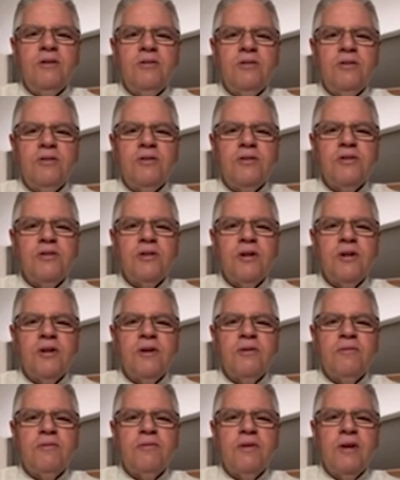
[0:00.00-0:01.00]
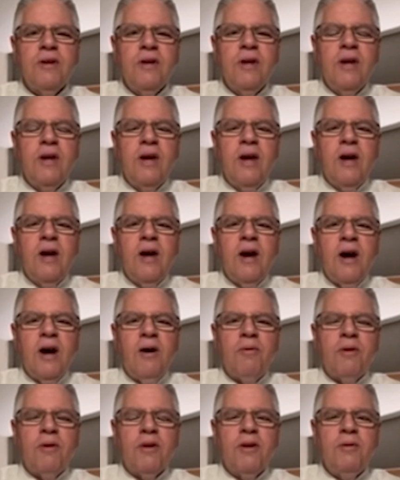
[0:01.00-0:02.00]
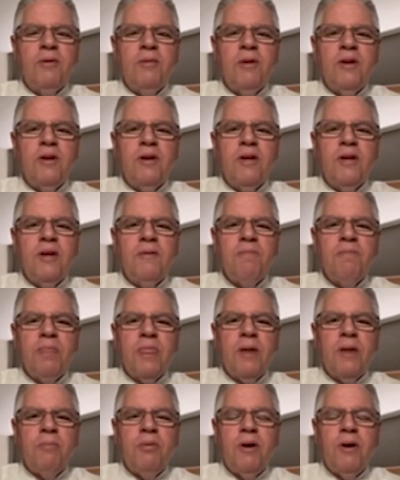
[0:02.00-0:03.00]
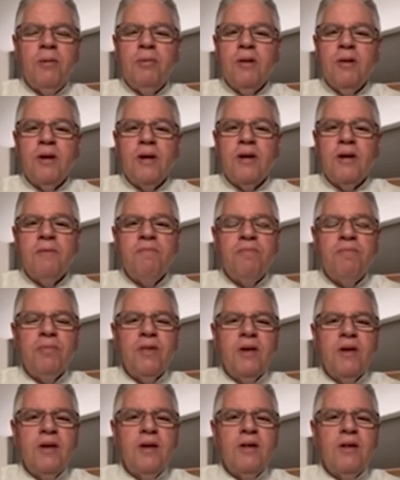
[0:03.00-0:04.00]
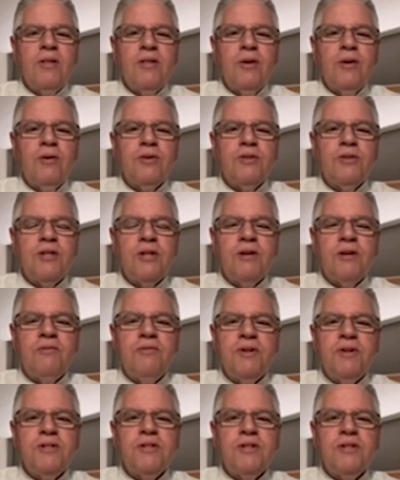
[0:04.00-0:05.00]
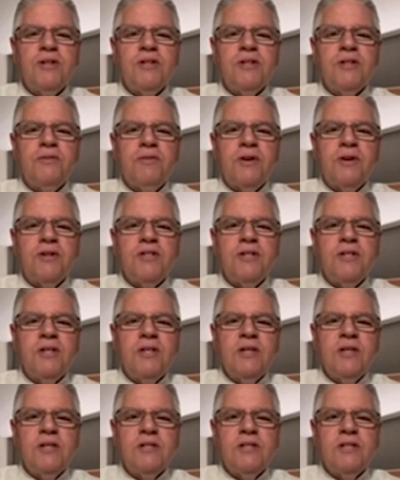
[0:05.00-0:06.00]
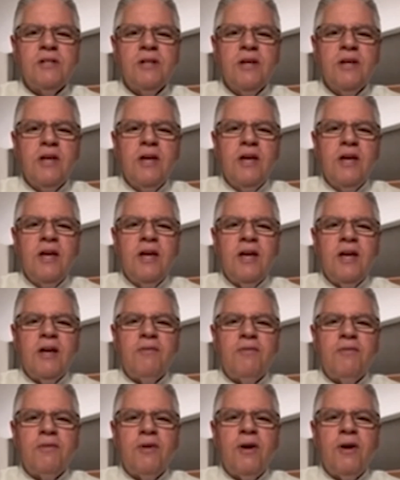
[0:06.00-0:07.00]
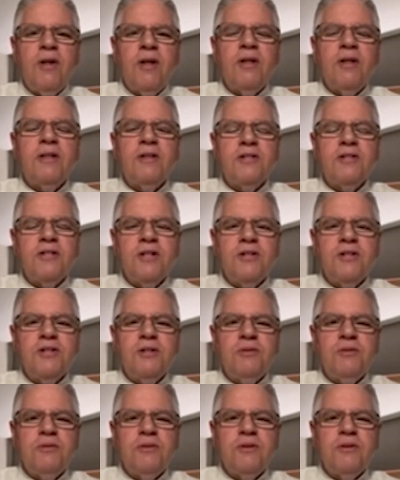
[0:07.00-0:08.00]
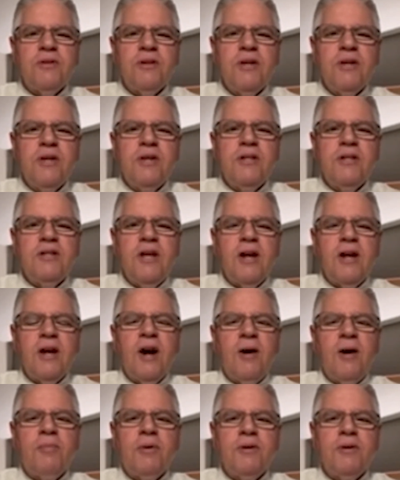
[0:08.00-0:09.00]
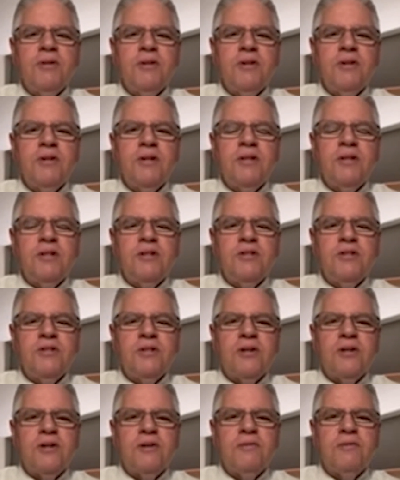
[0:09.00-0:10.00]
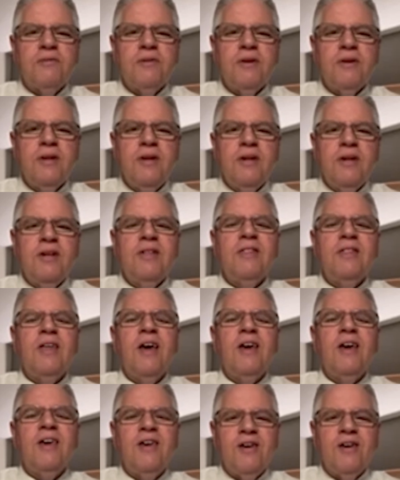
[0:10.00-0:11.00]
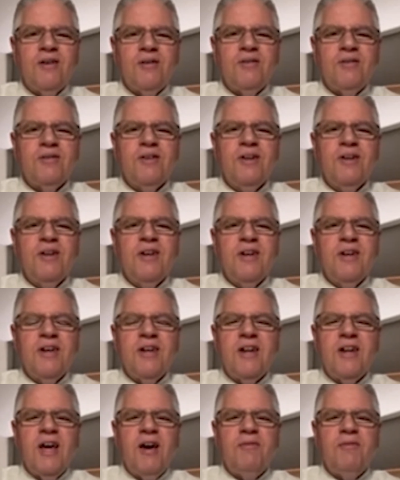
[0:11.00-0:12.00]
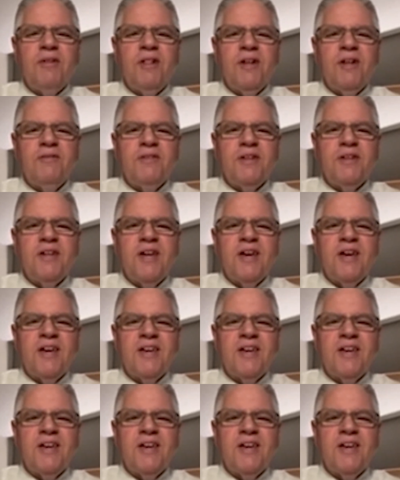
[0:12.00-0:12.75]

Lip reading: to serve our community, the public, those that are visitors of our cities, and for all others that you take opportunity to serve. Thank you, and have a lovely day.